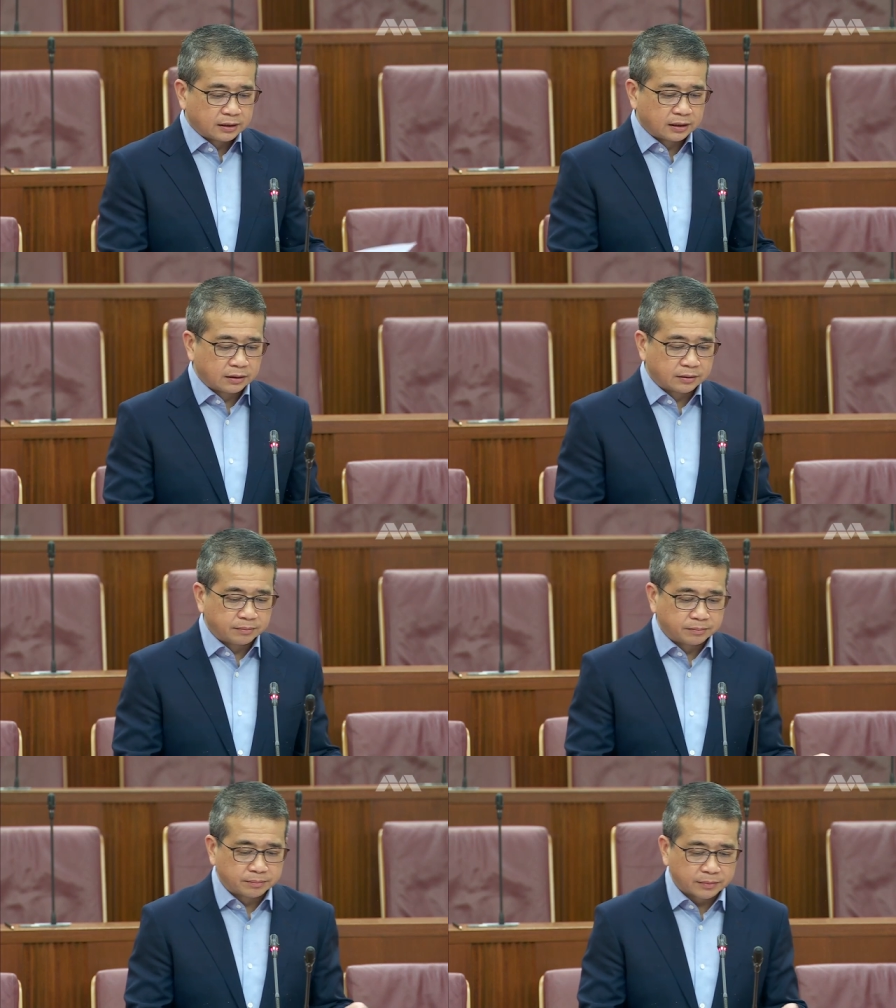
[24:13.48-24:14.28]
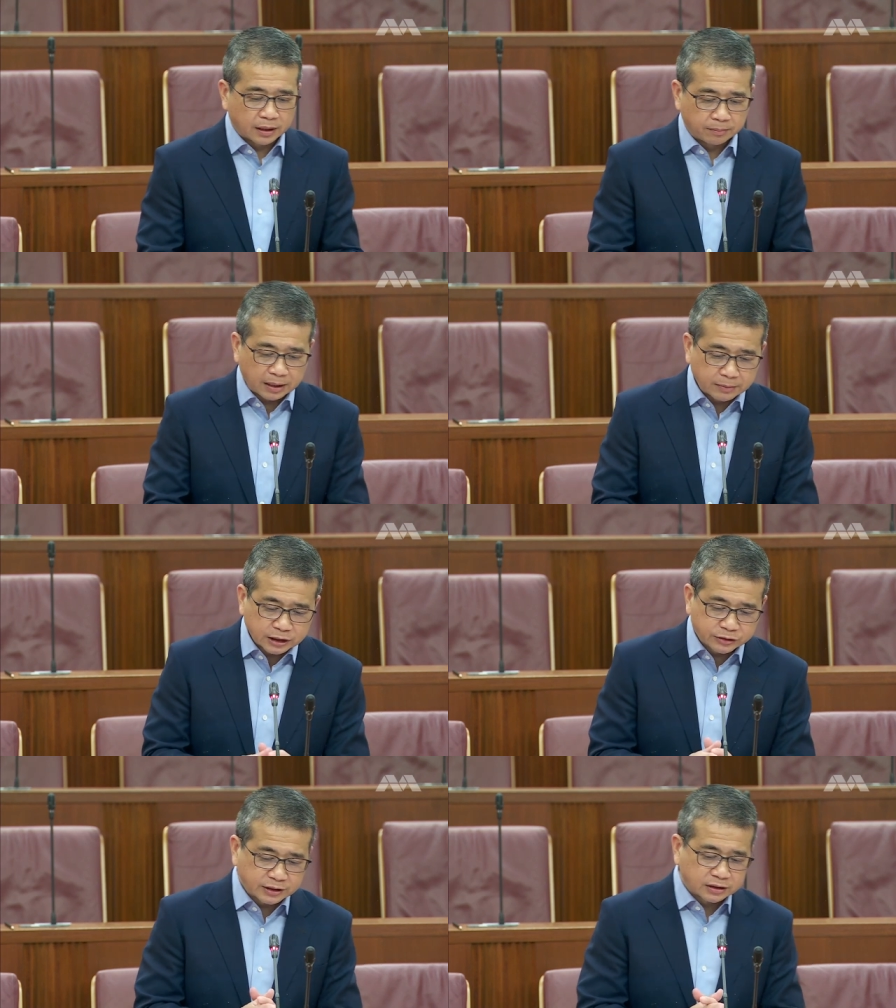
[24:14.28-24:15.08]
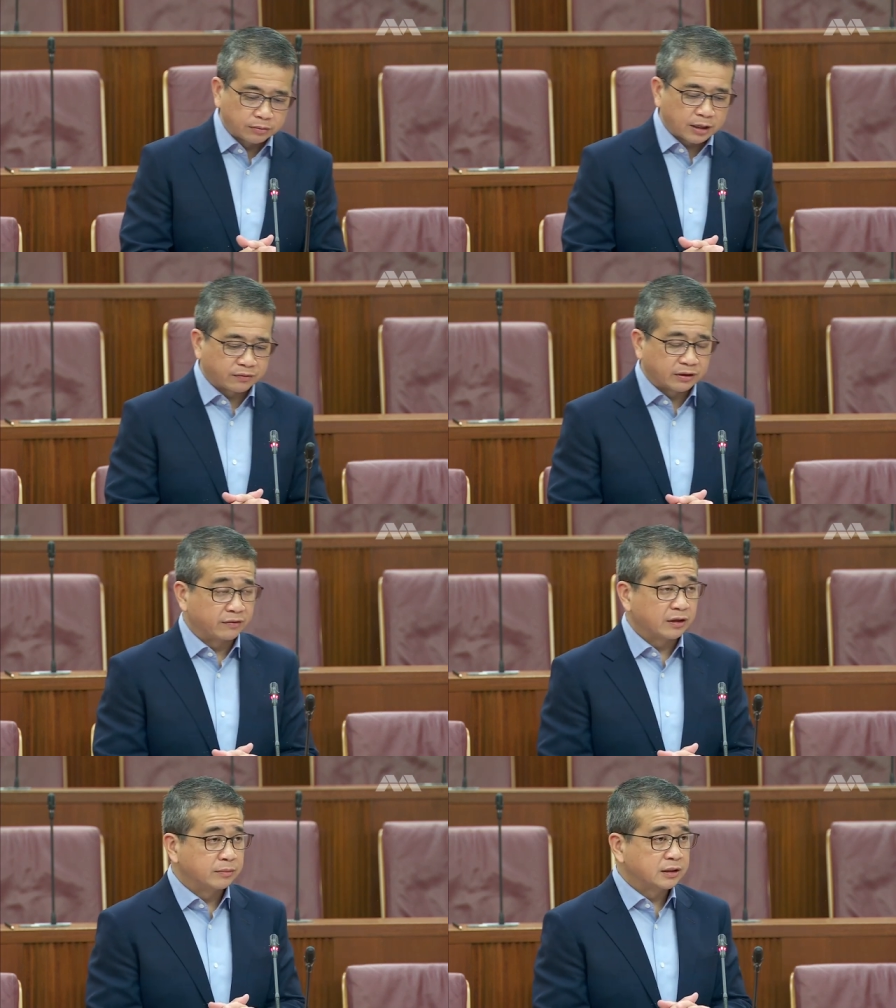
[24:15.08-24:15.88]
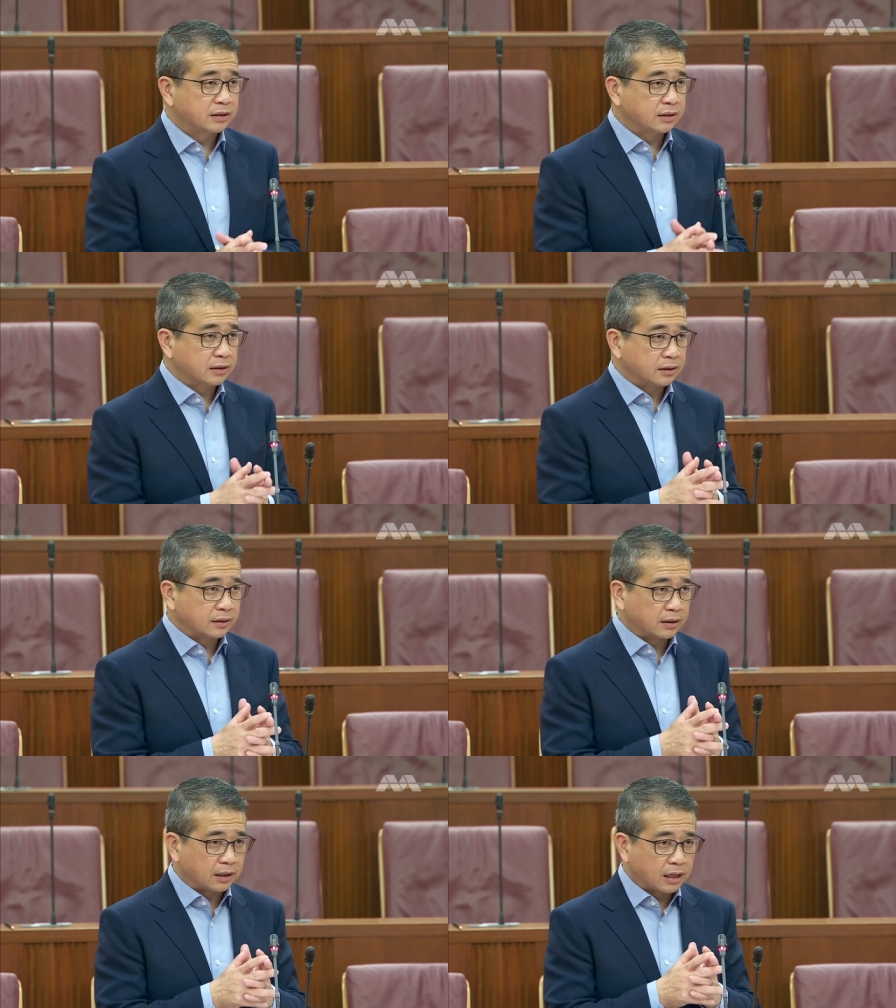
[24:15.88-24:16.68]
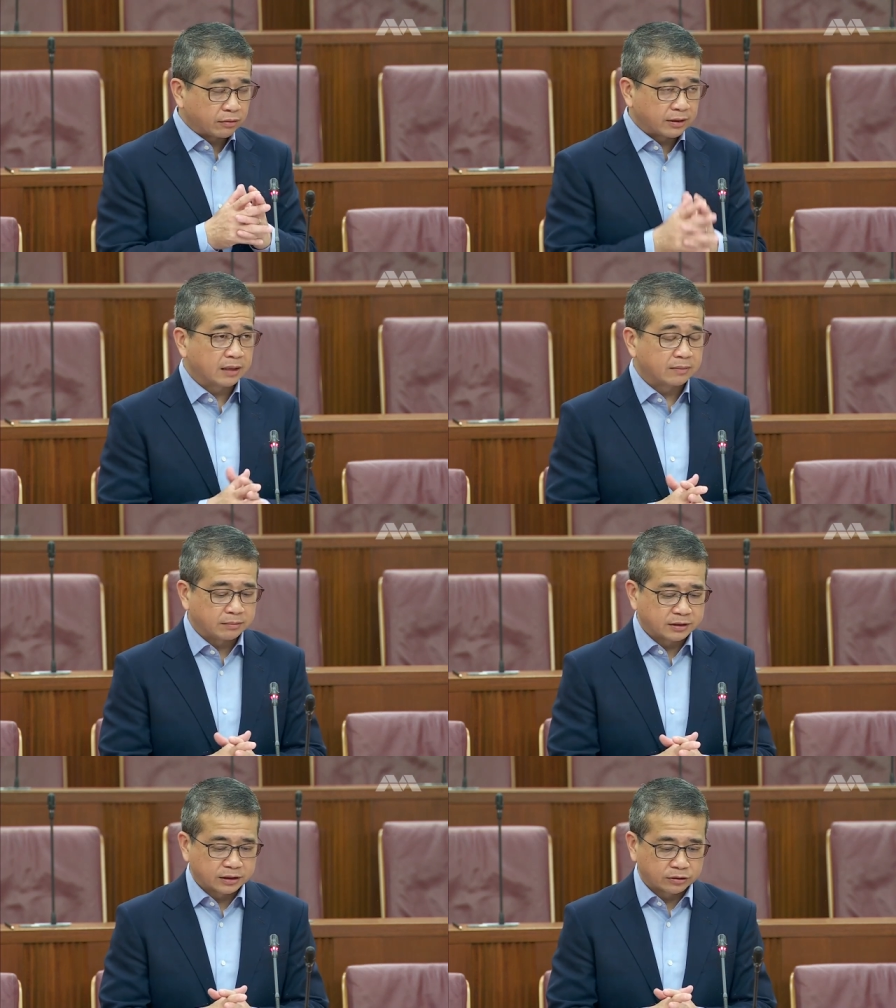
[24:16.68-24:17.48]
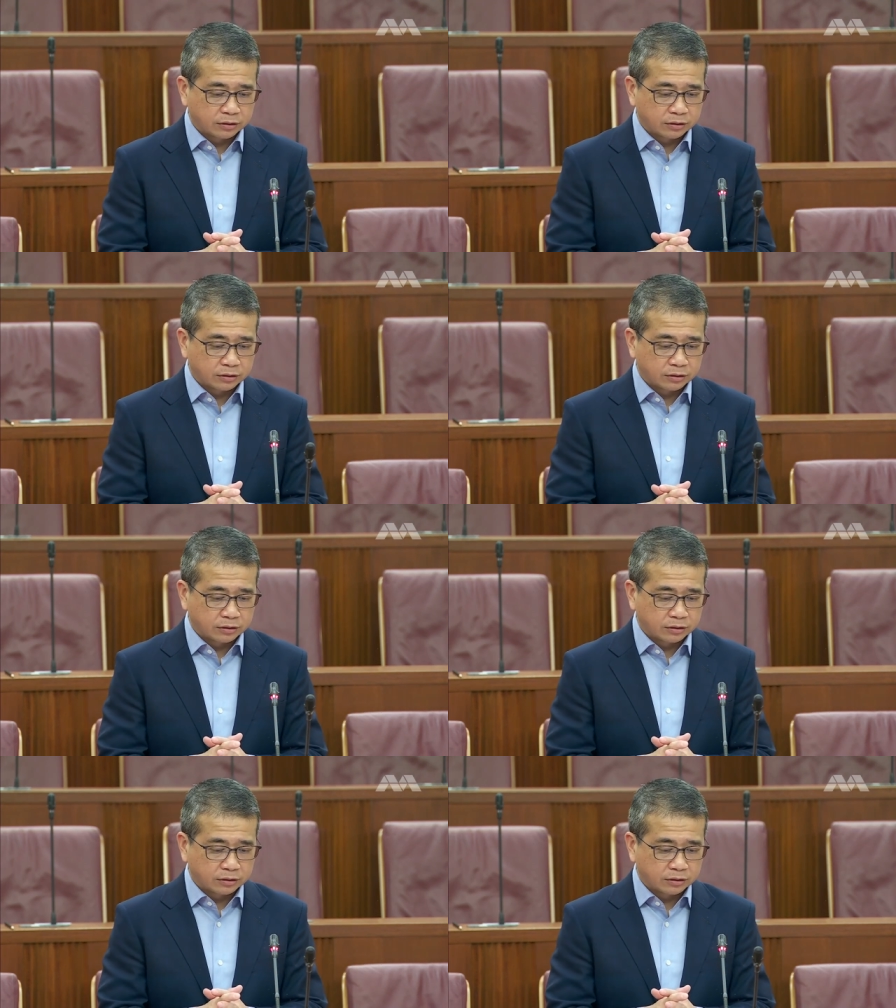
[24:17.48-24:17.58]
The my ministry is aware of the developments uh, outlined by Mr.